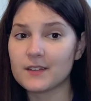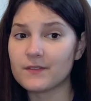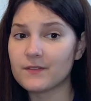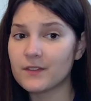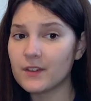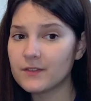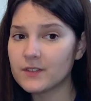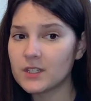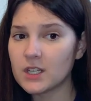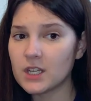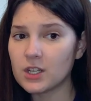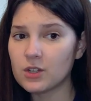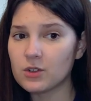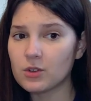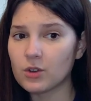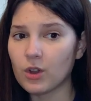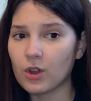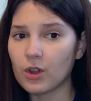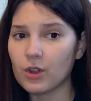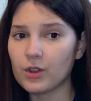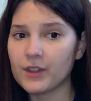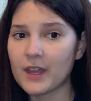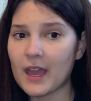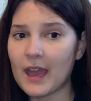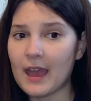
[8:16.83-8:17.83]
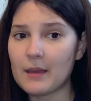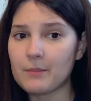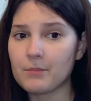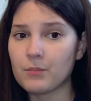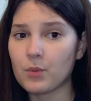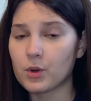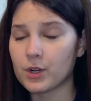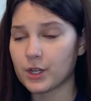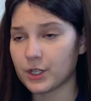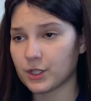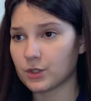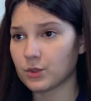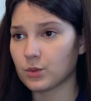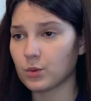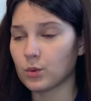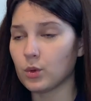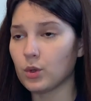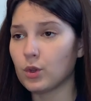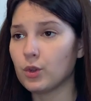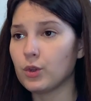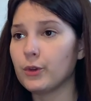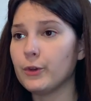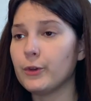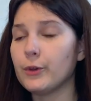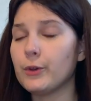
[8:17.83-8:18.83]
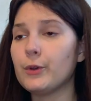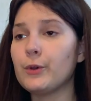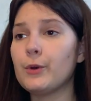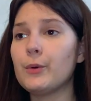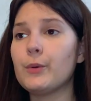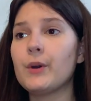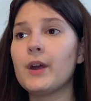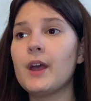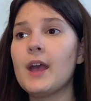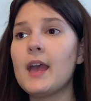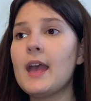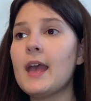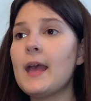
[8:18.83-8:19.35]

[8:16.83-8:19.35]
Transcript: a 15-year-old at boarding school who